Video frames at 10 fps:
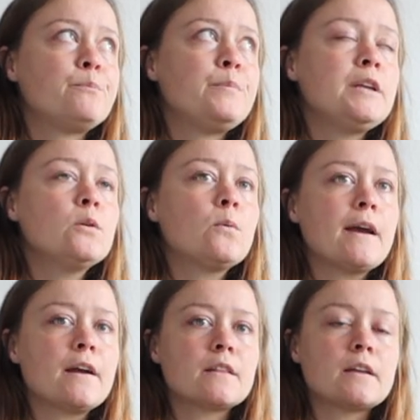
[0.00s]
be
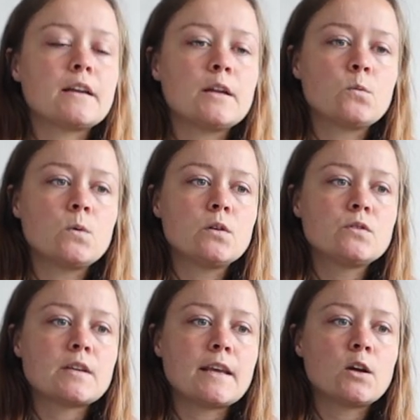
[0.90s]
aware that it
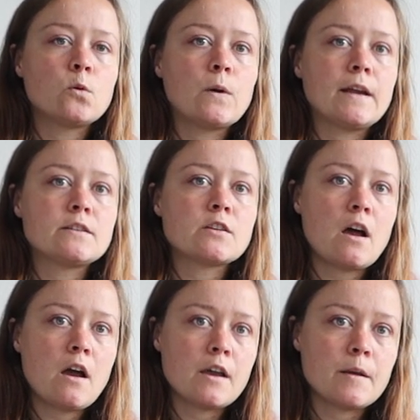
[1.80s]
will take away
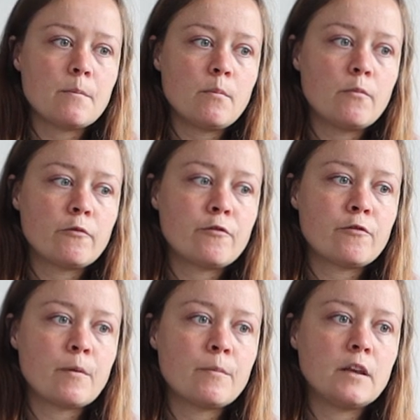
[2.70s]
time
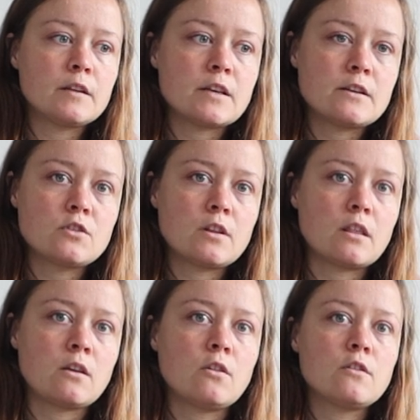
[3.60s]
from the attention
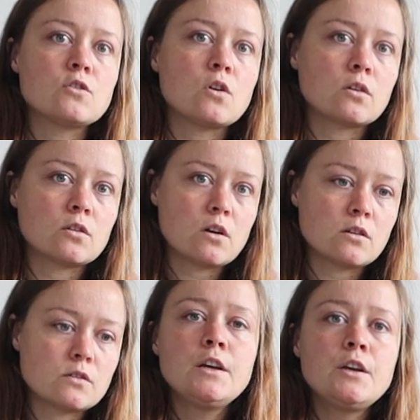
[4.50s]
that the other dog
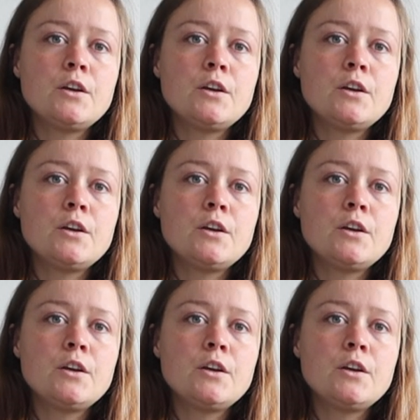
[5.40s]
got.